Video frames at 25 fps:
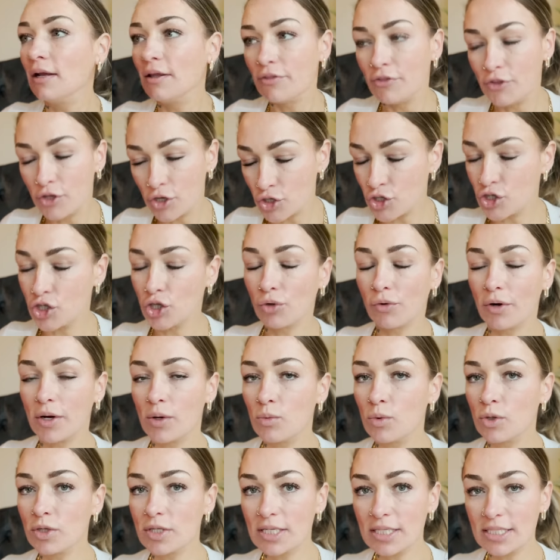the jury
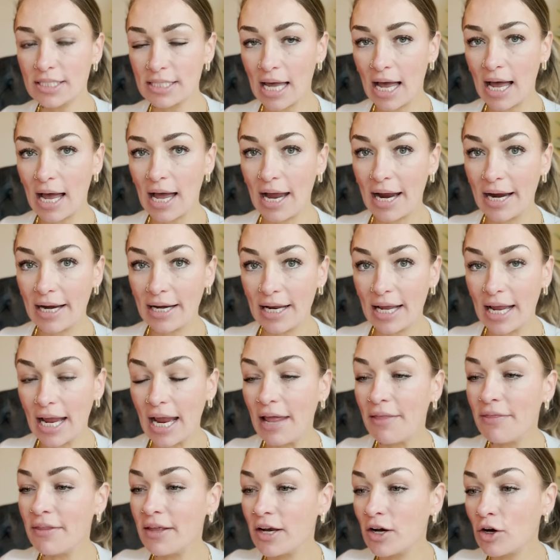will decide,
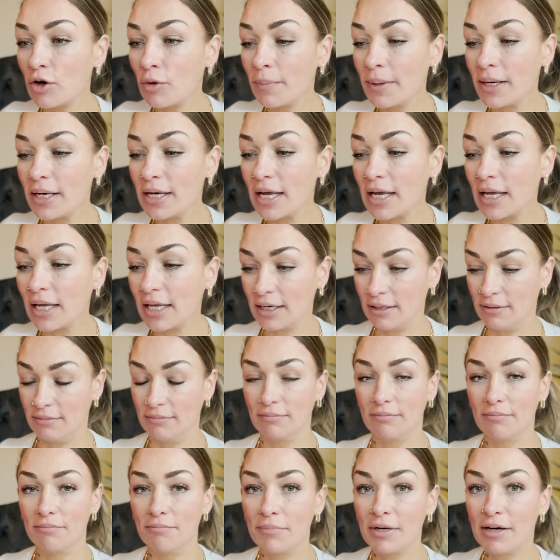and then it'll be done.
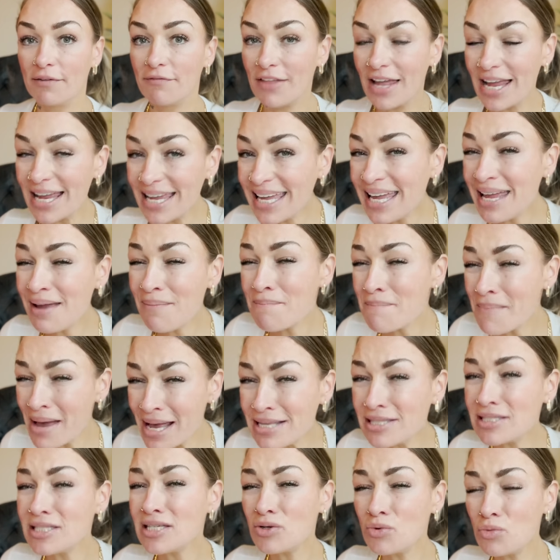But if they keep
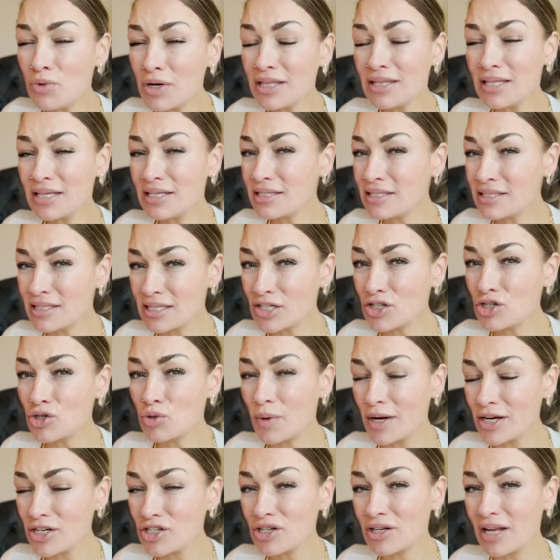messing with this
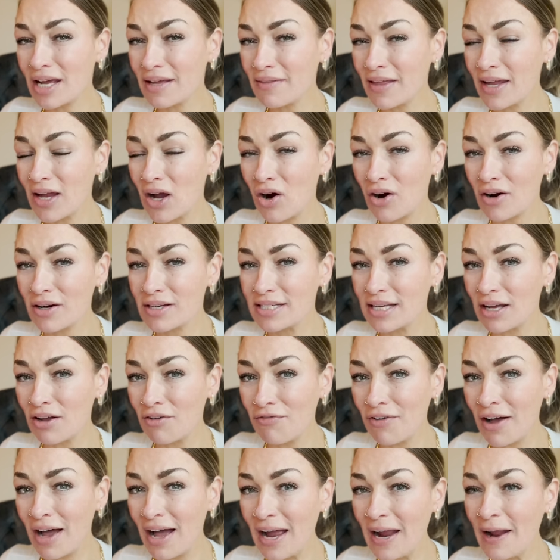situation like they are in
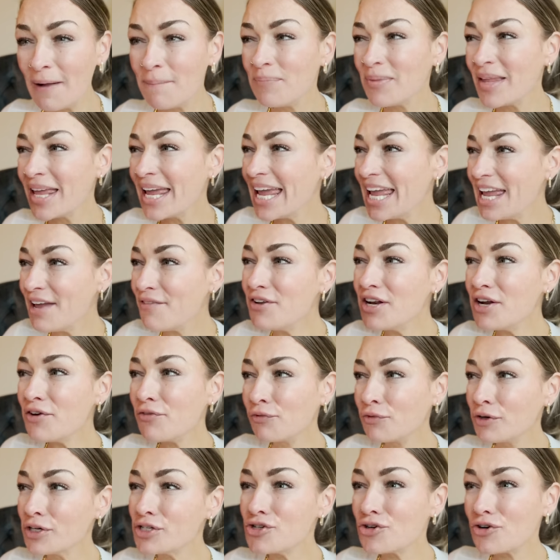Delphi, even
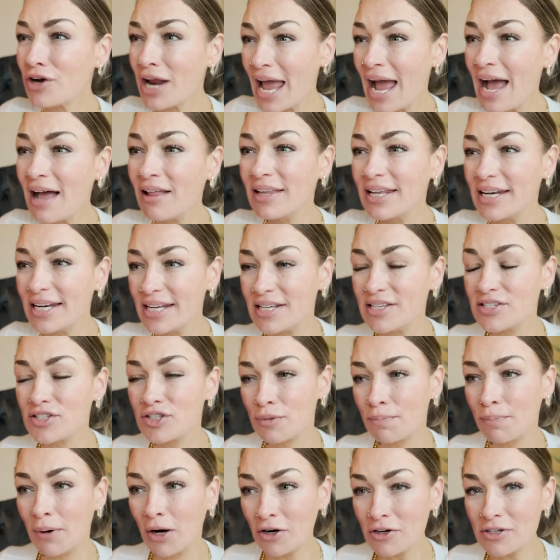if Richard Allen is
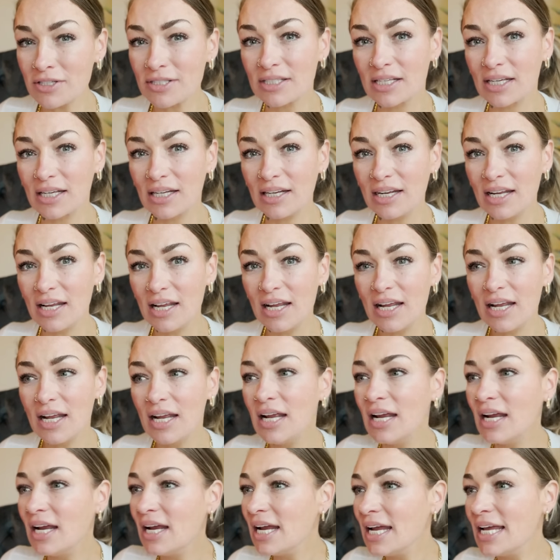the person,
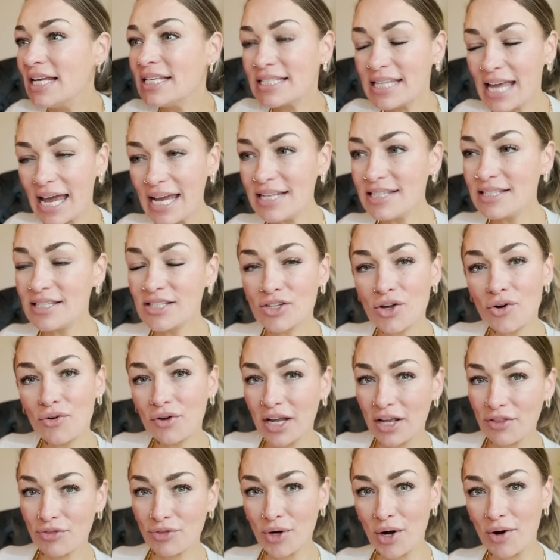his case is going
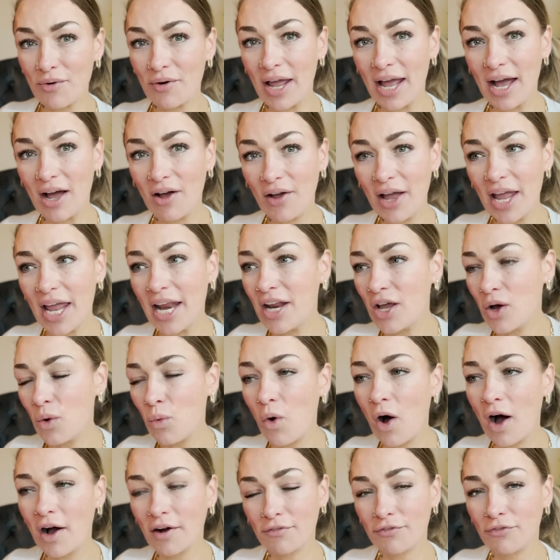to get thrown out and he'll
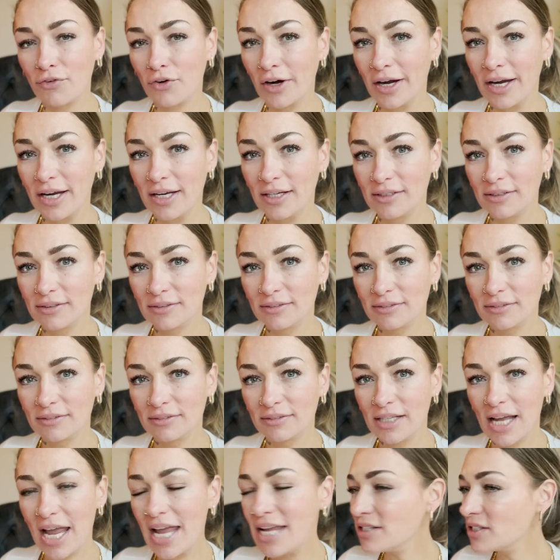walk free.
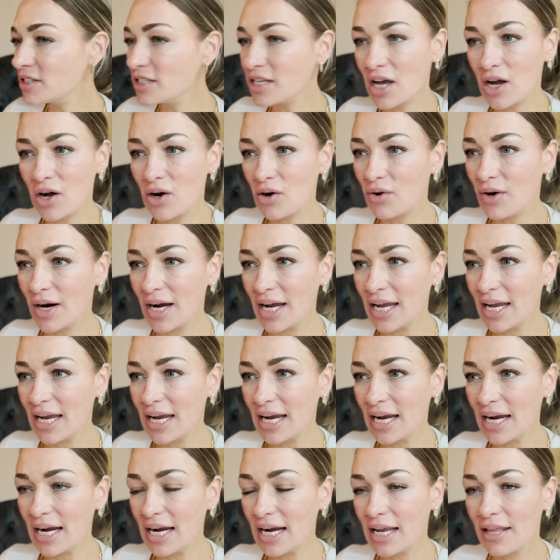And so
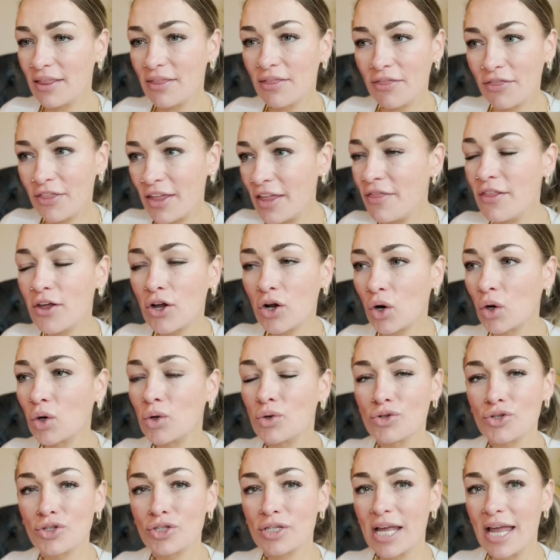then the
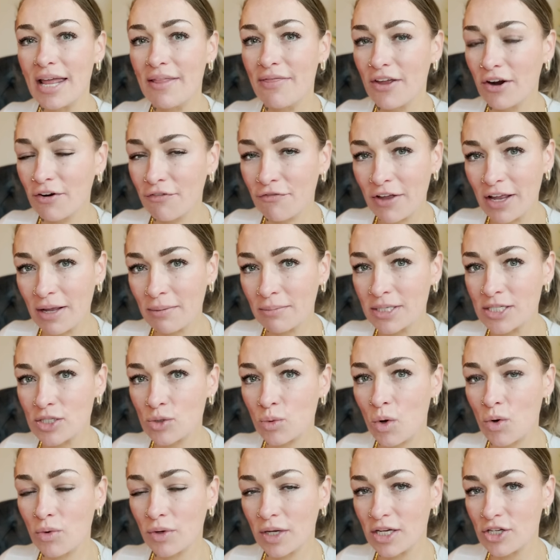girls and their families
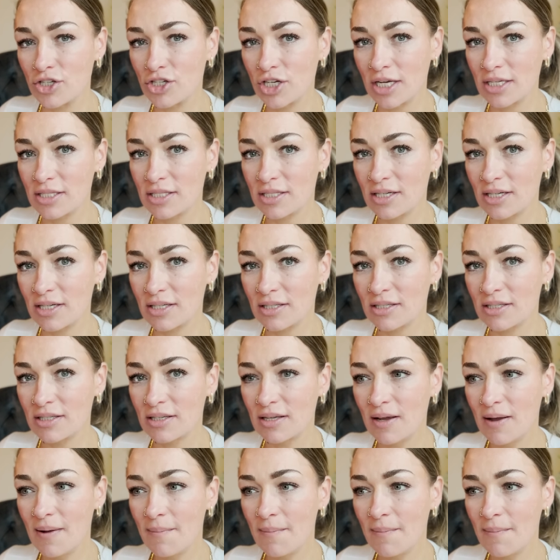won't get justice.